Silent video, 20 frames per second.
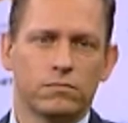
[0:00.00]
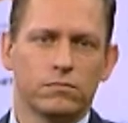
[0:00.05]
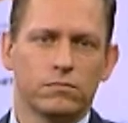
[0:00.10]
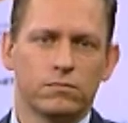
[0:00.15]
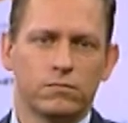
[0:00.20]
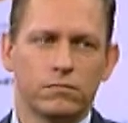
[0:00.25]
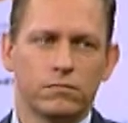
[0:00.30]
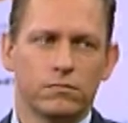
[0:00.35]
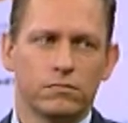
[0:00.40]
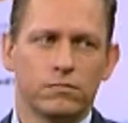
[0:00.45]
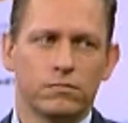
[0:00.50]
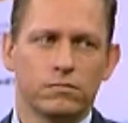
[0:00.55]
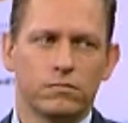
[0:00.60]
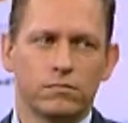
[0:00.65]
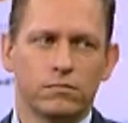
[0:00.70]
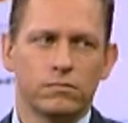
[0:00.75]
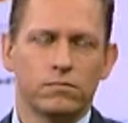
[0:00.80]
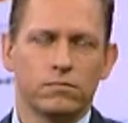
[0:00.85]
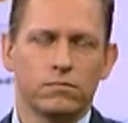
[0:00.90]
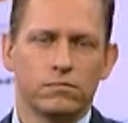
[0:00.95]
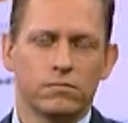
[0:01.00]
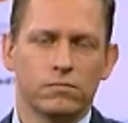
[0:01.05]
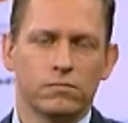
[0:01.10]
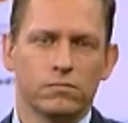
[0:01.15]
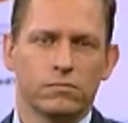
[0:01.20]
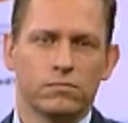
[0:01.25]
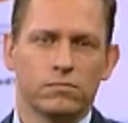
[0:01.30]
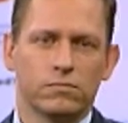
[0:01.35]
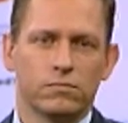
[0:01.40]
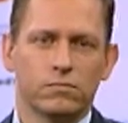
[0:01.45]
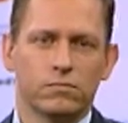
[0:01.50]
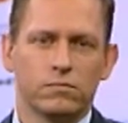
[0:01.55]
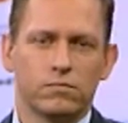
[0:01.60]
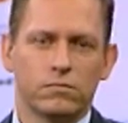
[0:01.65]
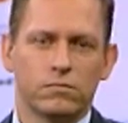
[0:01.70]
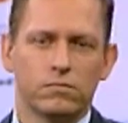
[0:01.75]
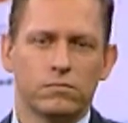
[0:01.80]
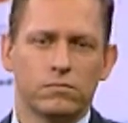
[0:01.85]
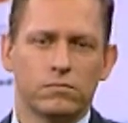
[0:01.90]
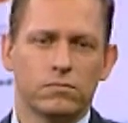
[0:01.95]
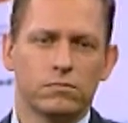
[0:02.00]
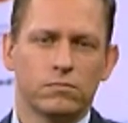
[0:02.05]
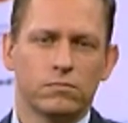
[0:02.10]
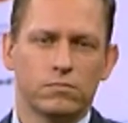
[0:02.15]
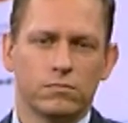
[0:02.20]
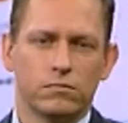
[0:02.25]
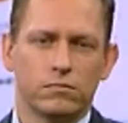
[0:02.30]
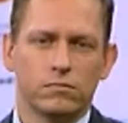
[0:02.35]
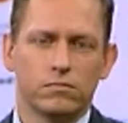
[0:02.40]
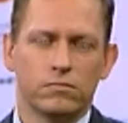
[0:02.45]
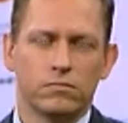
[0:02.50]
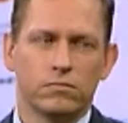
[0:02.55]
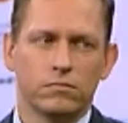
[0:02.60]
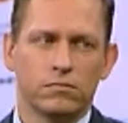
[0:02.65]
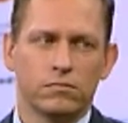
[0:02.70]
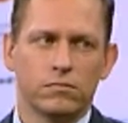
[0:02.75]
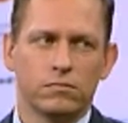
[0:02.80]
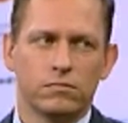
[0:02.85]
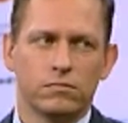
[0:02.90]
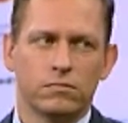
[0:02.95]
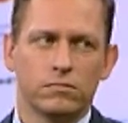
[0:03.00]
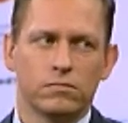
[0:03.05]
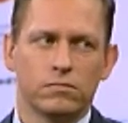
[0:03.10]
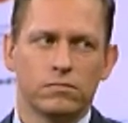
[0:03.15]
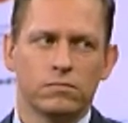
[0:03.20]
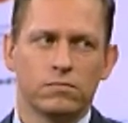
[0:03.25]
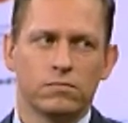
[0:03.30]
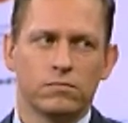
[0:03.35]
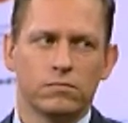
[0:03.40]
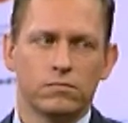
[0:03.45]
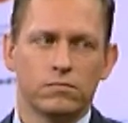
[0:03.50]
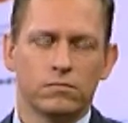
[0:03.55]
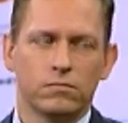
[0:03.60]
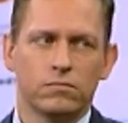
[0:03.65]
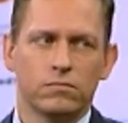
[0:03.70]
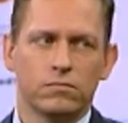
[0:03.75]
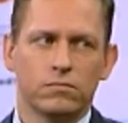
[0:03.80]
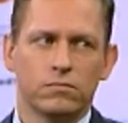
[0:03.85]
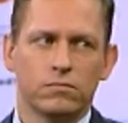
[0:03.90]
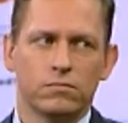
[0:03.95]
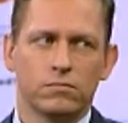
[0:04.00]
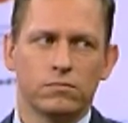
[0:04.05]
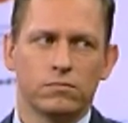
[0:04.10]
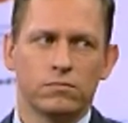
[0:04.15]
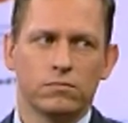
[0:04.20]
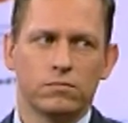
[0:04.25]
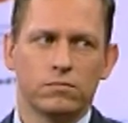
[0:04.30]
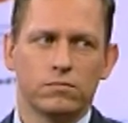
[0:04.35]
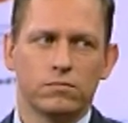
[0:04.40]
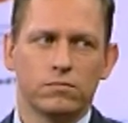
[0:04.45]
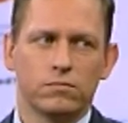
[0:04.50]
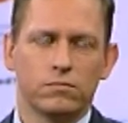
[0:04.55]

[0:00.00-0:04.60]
The person shown says nothing.